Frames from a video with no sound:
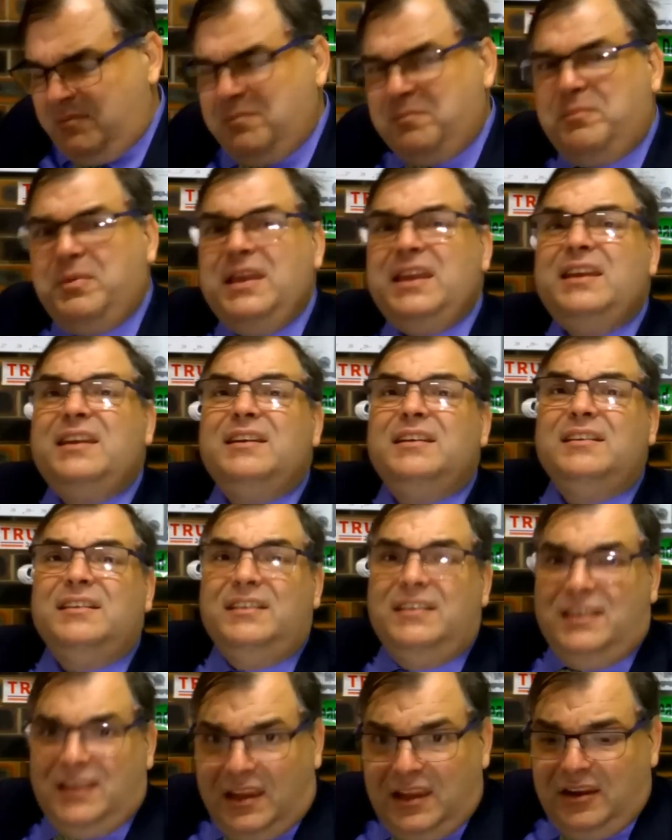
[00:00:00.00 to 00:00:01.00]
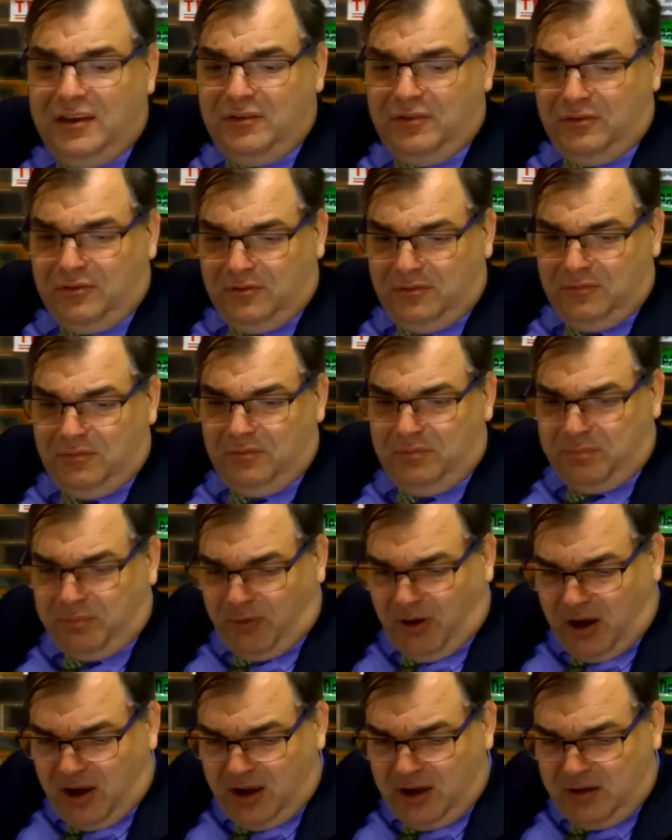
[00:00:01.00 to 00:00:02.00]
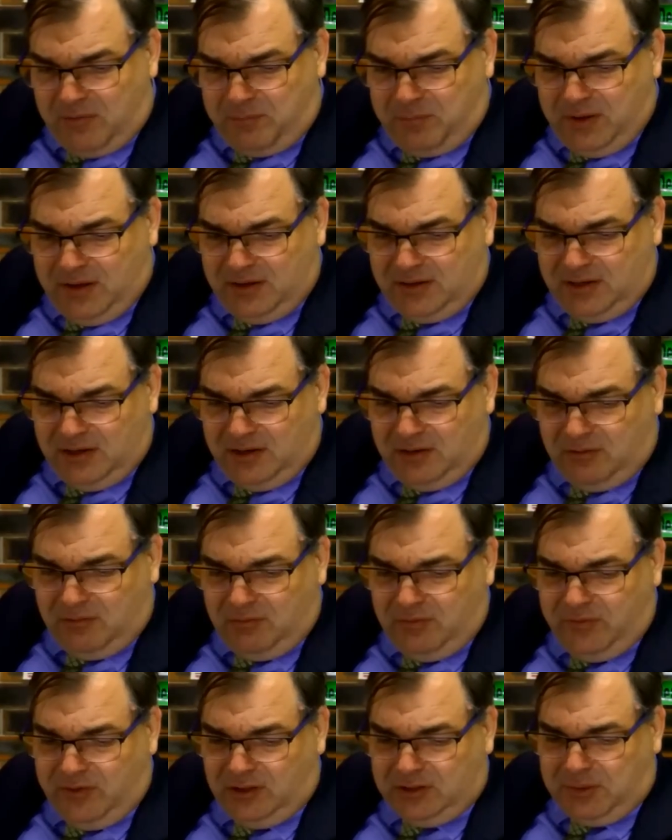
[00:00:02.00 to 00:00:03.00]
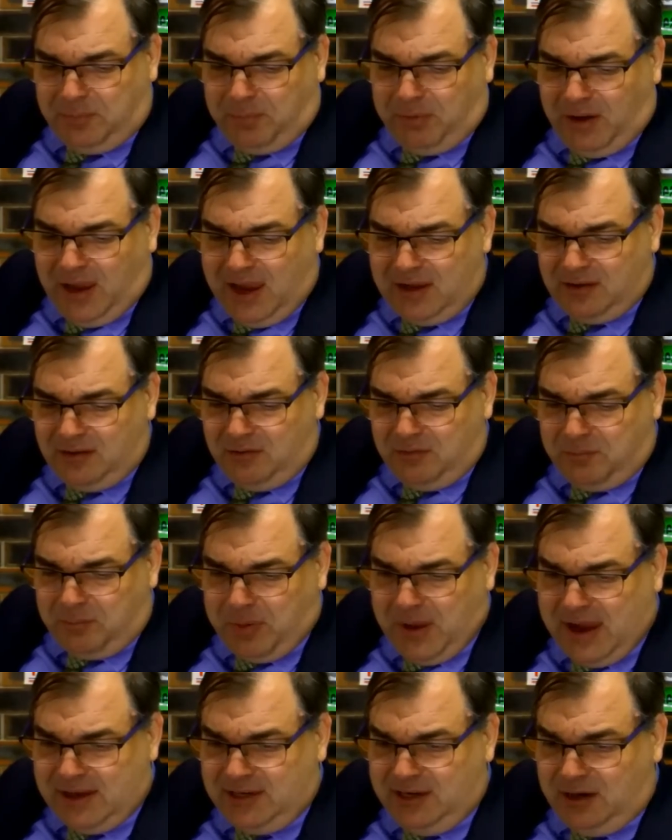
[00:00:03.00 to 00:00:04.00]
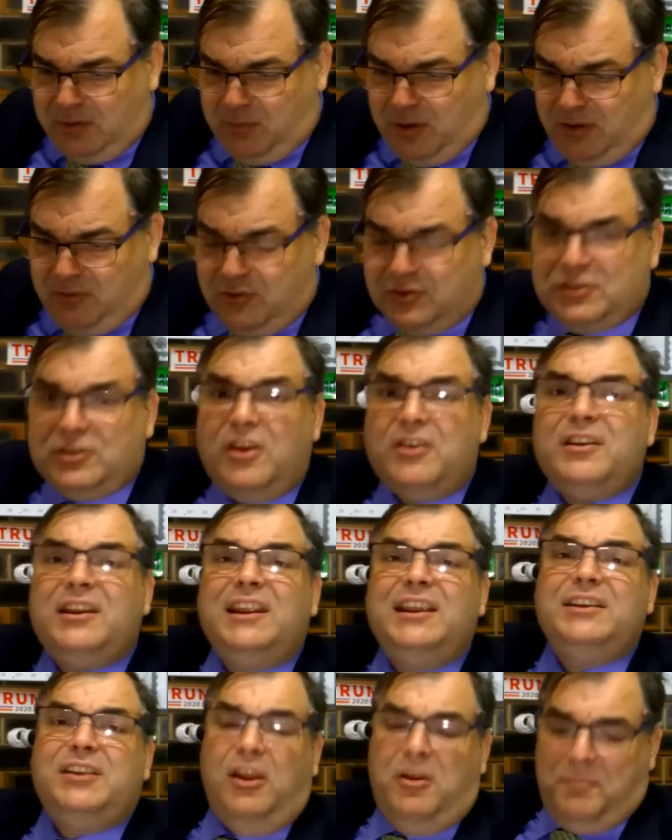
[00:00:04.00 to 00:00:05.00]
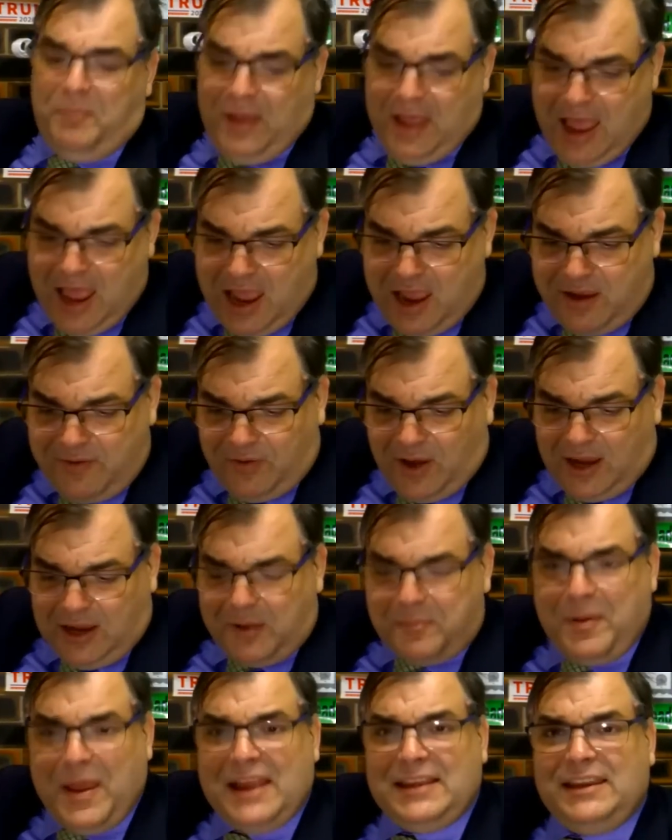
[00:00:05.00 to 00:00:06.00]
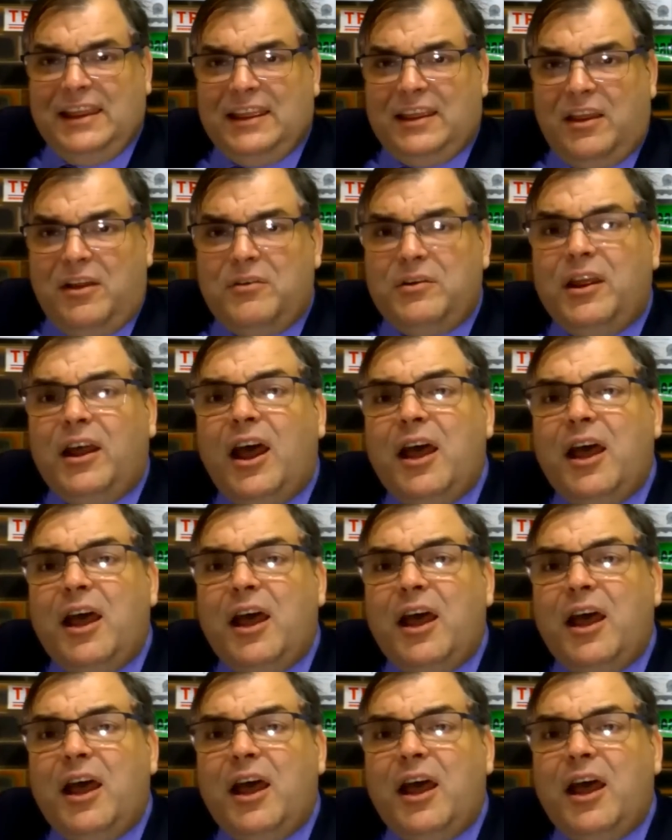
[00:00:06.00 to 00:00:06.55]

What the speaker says: Big deal, Brian. Big deal. You've got the platinum Patek. Well, you certainly don't behave like a Patek owner.